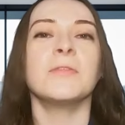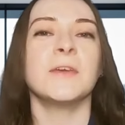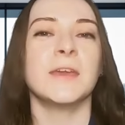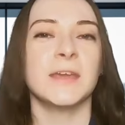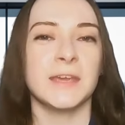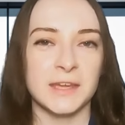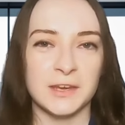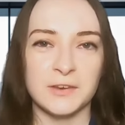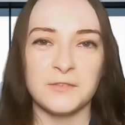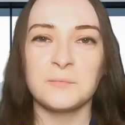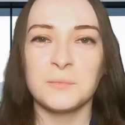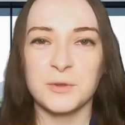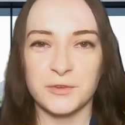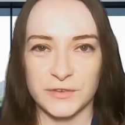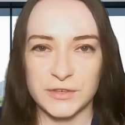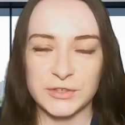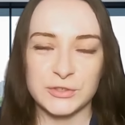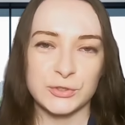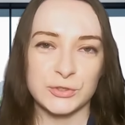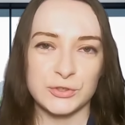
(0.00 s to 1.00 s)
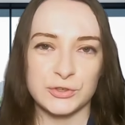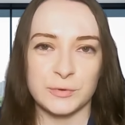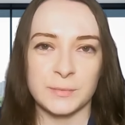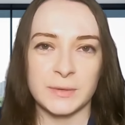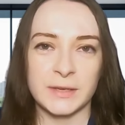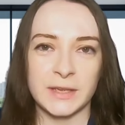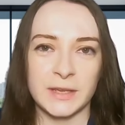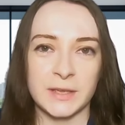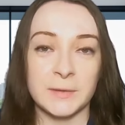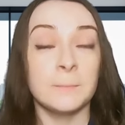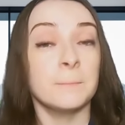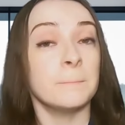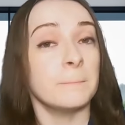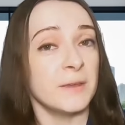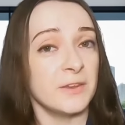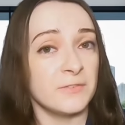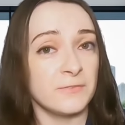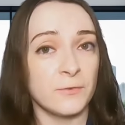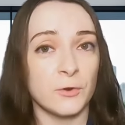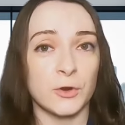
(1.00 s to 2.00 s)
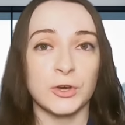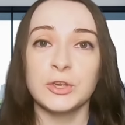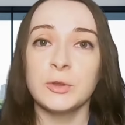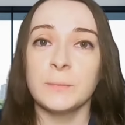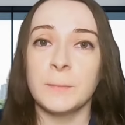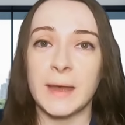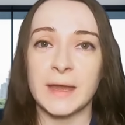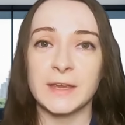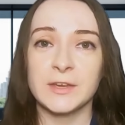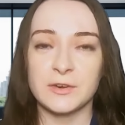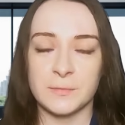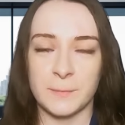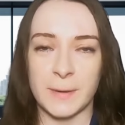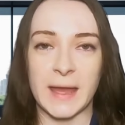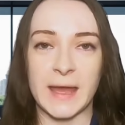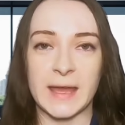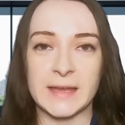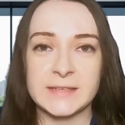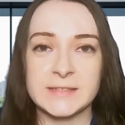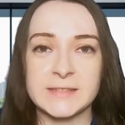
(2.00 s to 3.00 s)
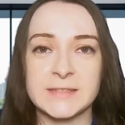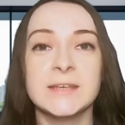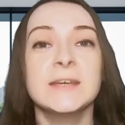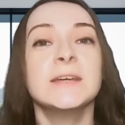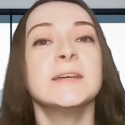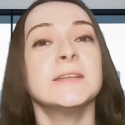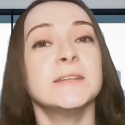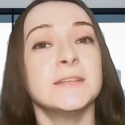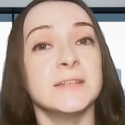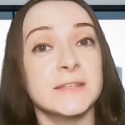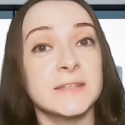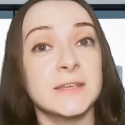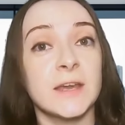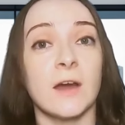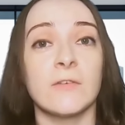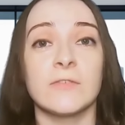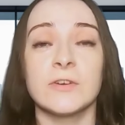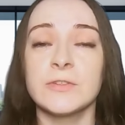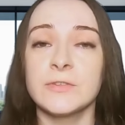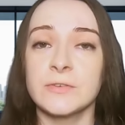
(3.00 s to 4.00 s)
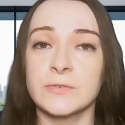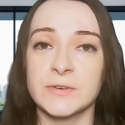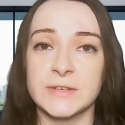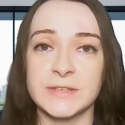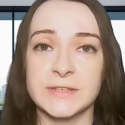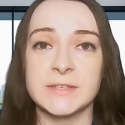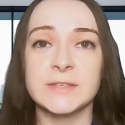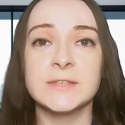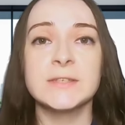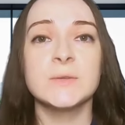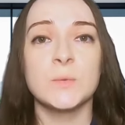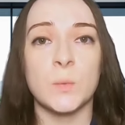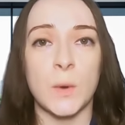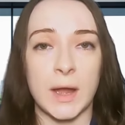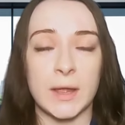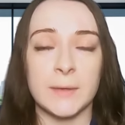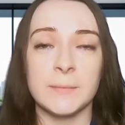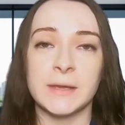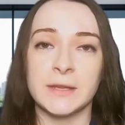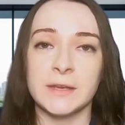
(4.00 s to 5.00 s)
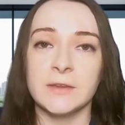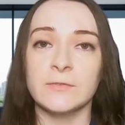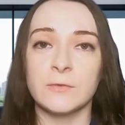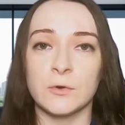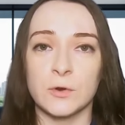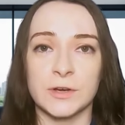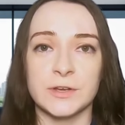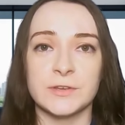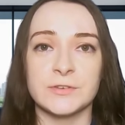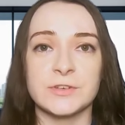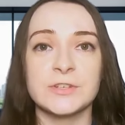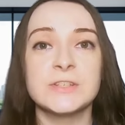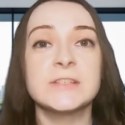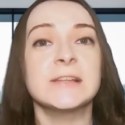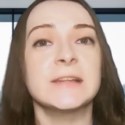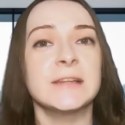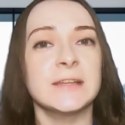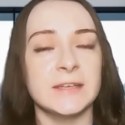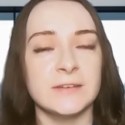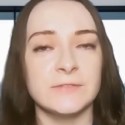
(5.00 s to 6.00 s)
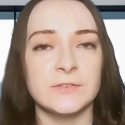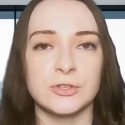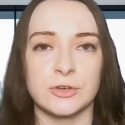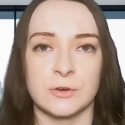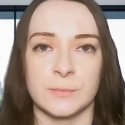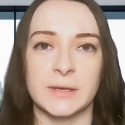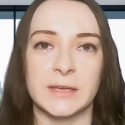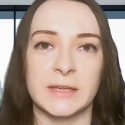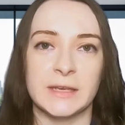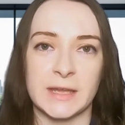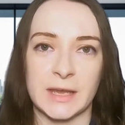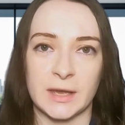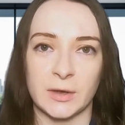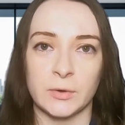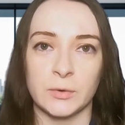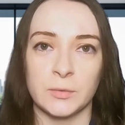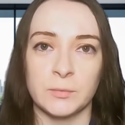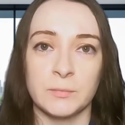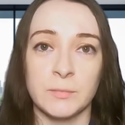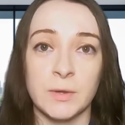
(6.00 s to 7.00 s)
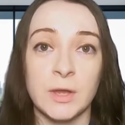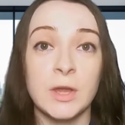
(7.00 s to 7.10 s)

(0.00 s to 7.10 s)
Thinking of moving to Germany? Before you pack your bags, discover the reasons why many foreigners leave Germany now.